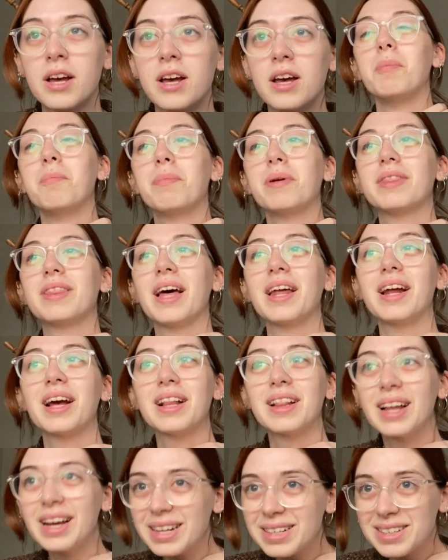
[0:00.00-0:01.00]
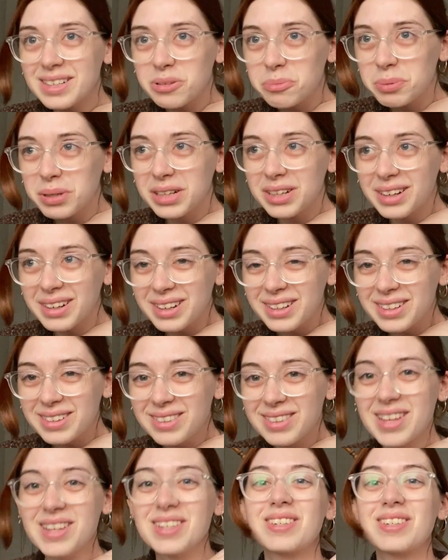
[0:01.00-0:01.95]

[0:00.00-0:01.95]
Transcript: But then I liked it because